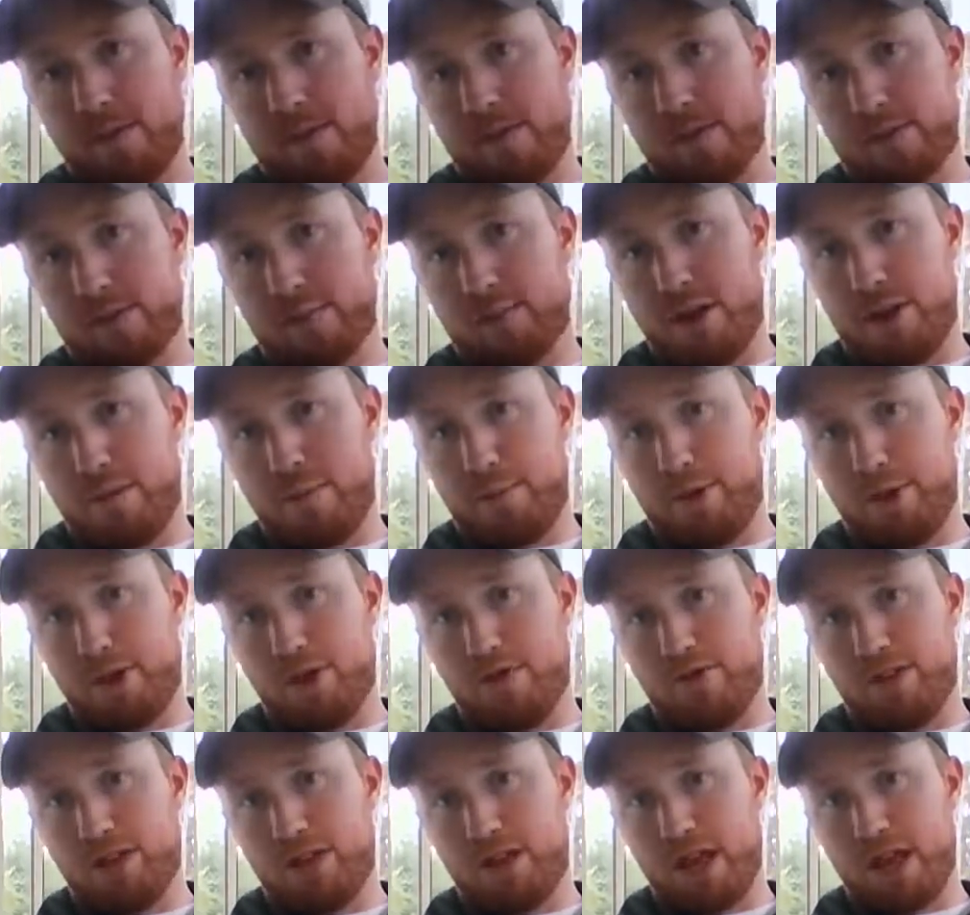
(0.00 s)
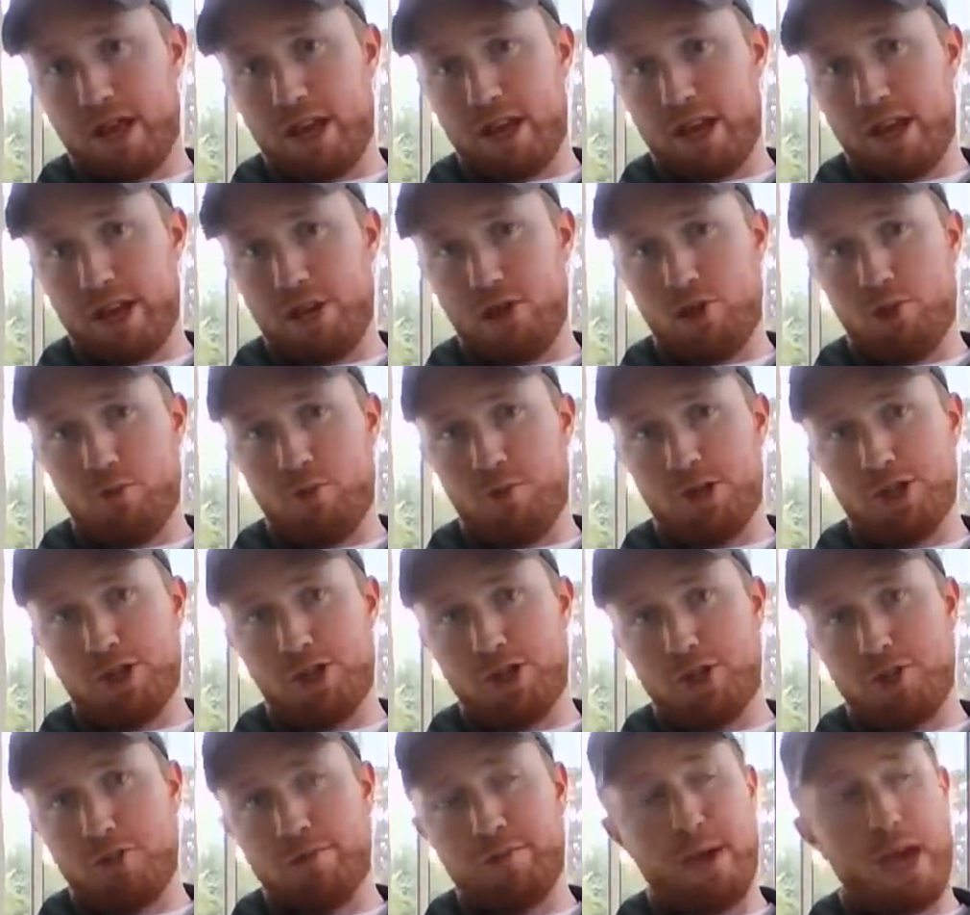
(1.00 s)
here's my beer of the day,
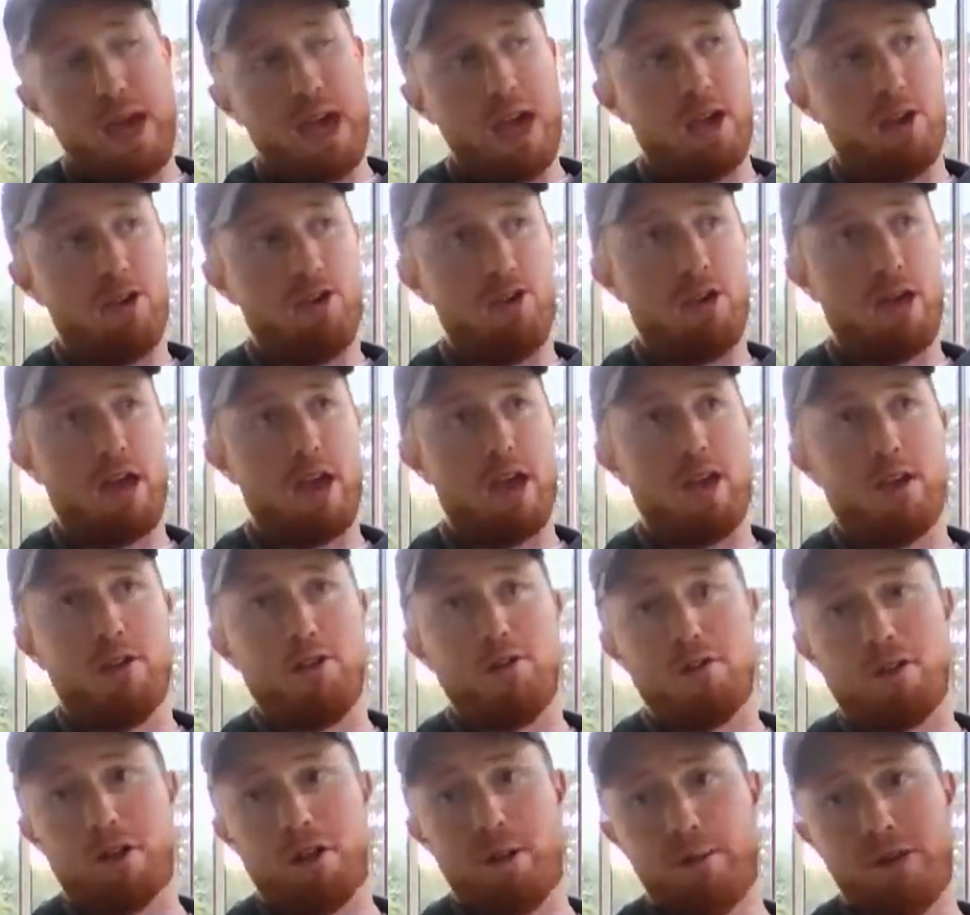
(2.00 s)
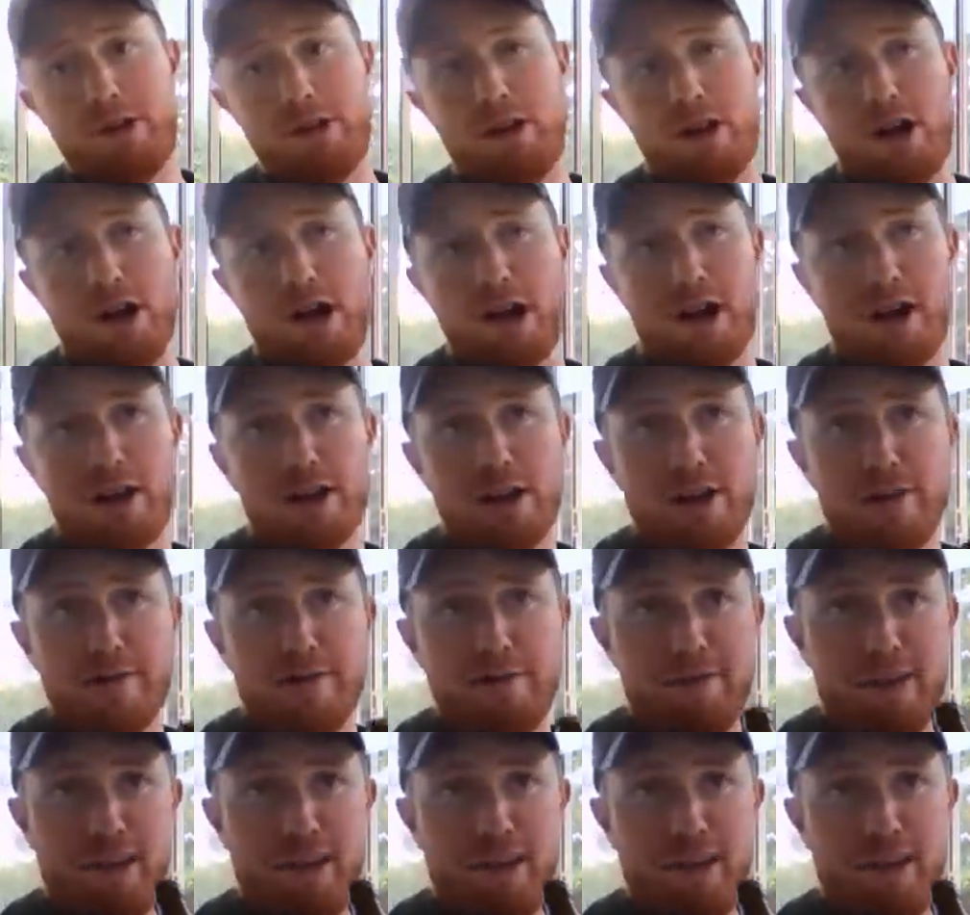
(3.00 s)
Omission Pale Ale, coming in hot at